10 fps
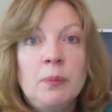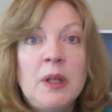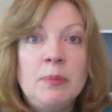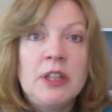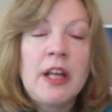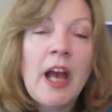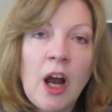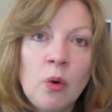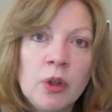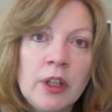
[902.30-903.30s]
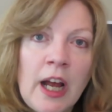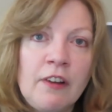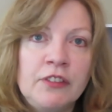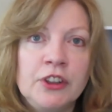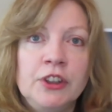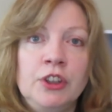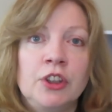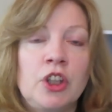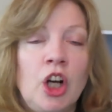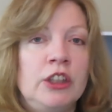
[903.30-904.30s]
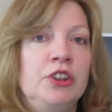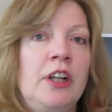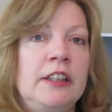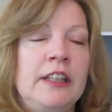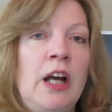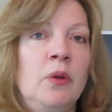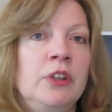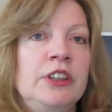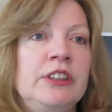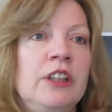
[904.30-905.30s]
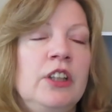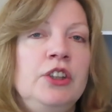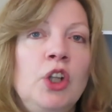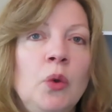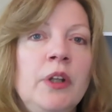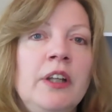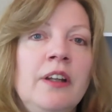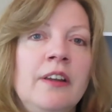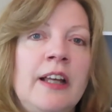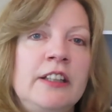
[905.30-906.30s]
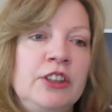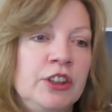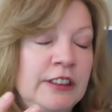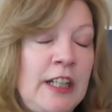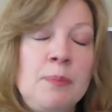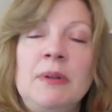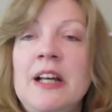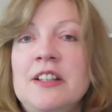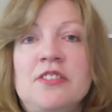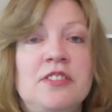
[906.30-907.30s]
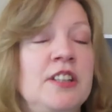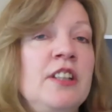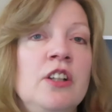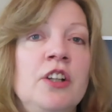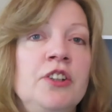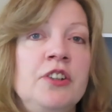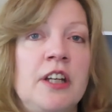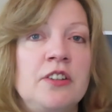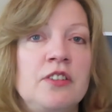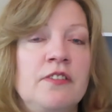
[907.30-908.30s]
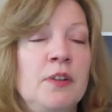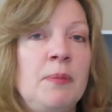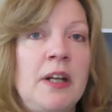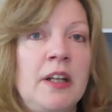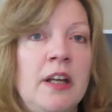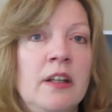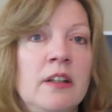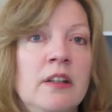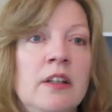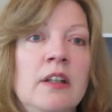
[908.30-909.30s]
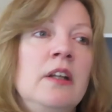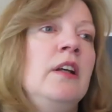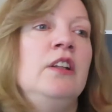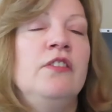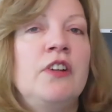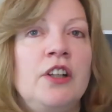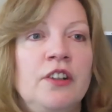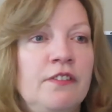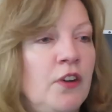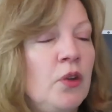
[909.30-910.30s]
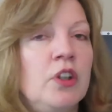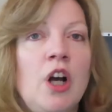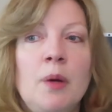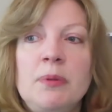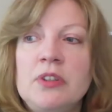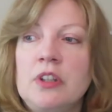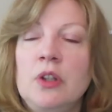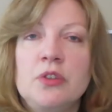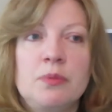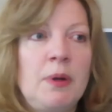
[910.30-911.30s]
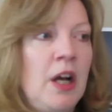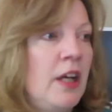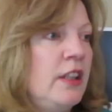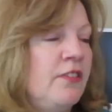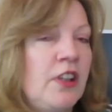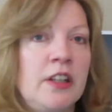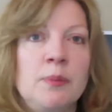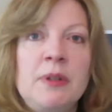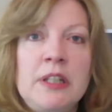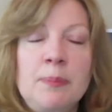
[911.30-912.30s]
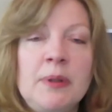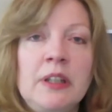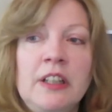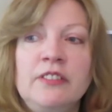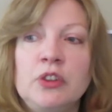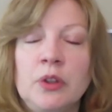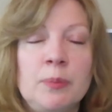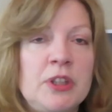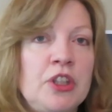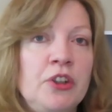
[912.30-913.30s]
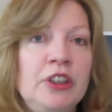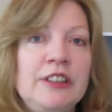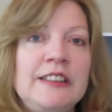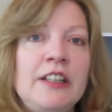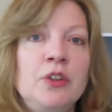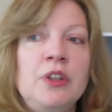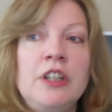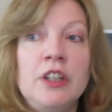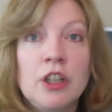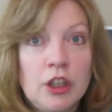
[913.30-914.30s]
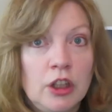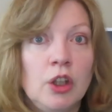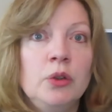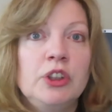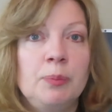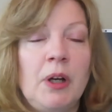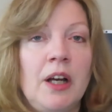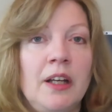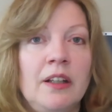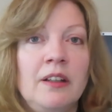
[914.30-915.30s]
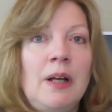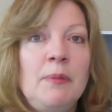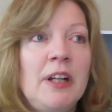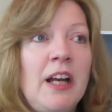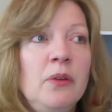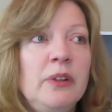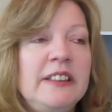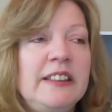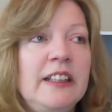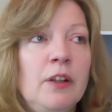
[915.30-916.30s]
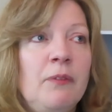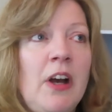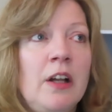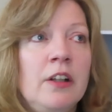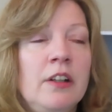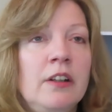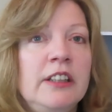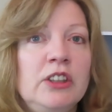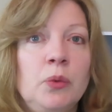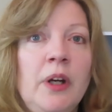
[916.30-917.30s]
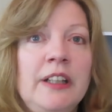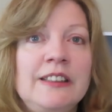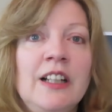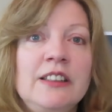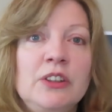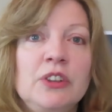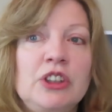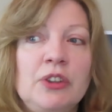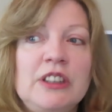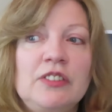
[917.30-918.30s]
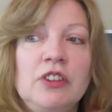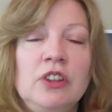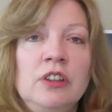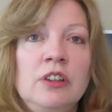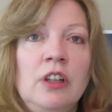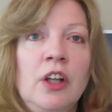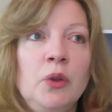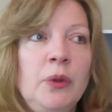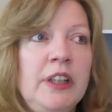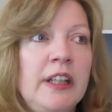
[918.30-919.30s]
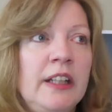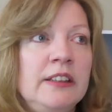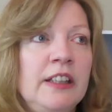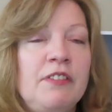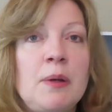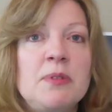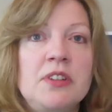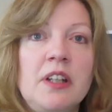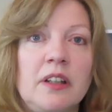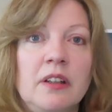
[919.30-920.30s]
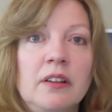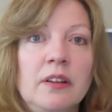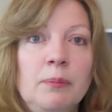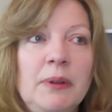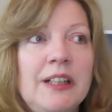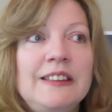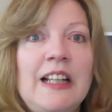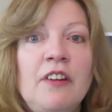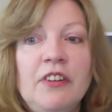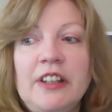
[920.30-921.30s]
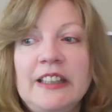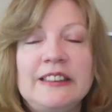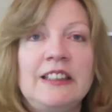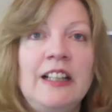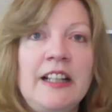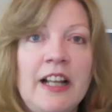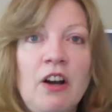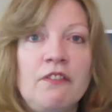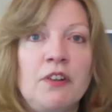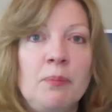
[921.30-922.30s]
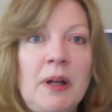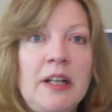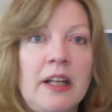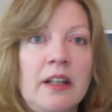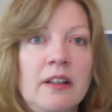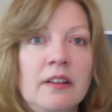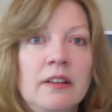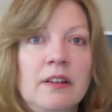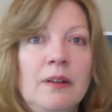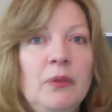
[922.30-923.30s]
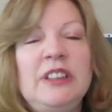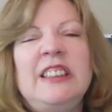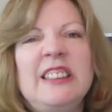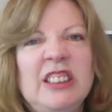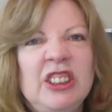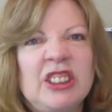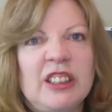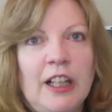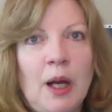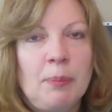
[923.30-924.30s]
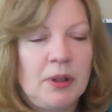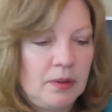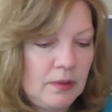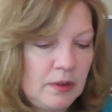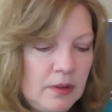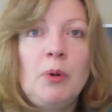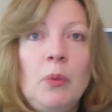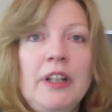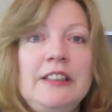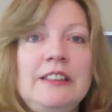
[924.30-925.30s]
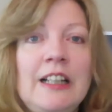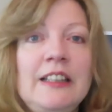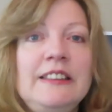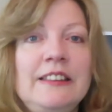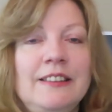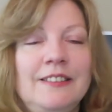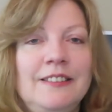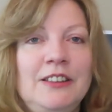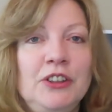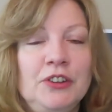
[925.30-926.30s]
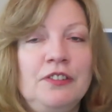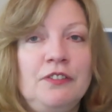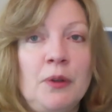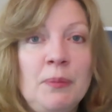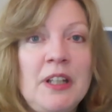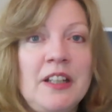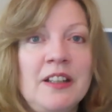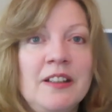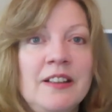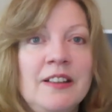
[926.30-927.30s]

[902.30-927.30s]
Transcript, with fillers: maybe an hour after your contract hours, knowing that your day plan is sitting on your desk for Monday. You've got your photocopies close by, you've got the manipulatives or the materials that you need close by. I mean, I always think about it this way, it's not so stressful on the weekend if I'm sick, because everything is laid out for Monday, which doesn't usually happen. But what it does do for me